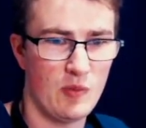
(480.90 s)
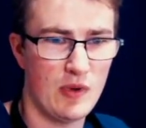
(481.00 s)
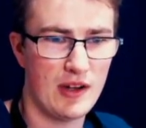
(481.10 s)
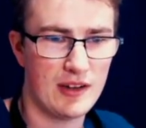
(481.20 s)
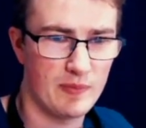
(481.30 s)

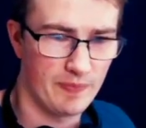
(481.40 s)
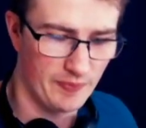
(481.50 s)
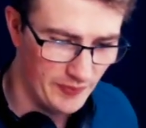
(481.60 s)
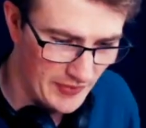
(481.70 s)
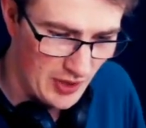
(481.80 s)
Welcome.
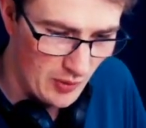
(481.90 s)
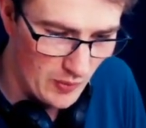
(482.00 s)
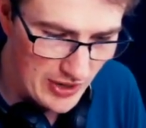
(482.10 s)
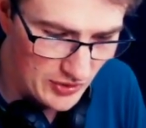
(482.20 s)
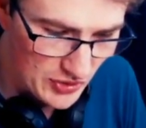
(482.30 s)

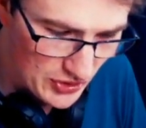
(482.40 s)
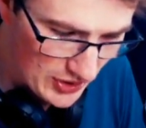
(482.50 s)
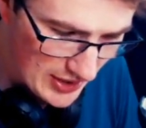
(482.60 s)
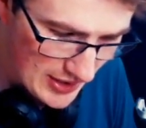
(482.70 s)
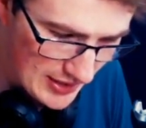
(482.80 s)
We are
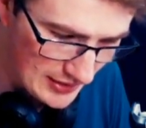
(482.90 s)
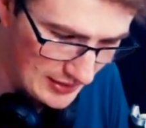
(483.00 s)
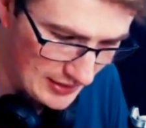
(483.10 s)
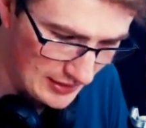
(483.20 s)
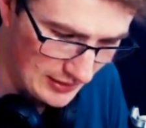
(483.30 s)
just